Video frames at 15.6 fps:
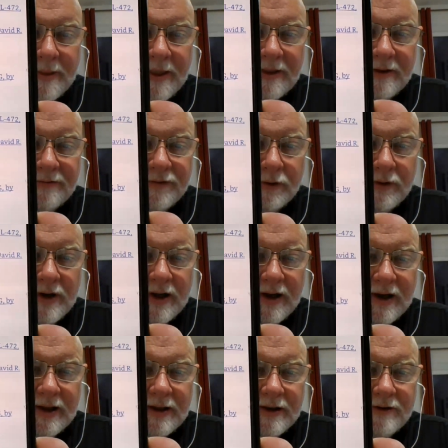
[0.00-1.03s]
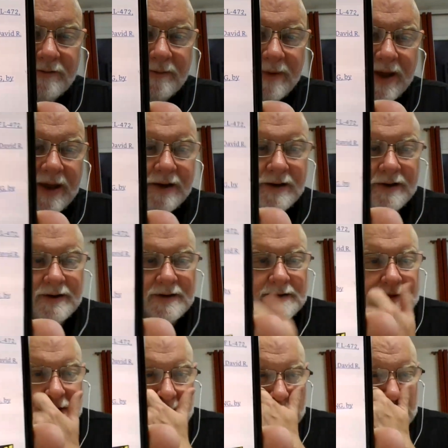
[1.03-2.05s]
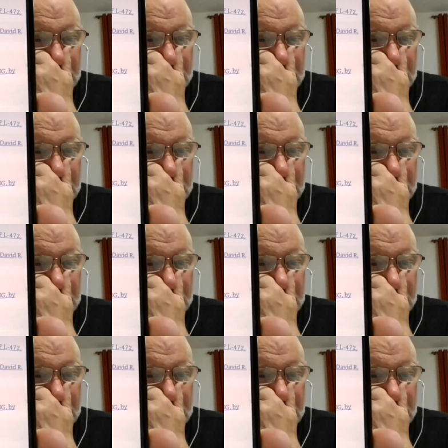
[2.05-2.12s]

The Floating Island of Madness.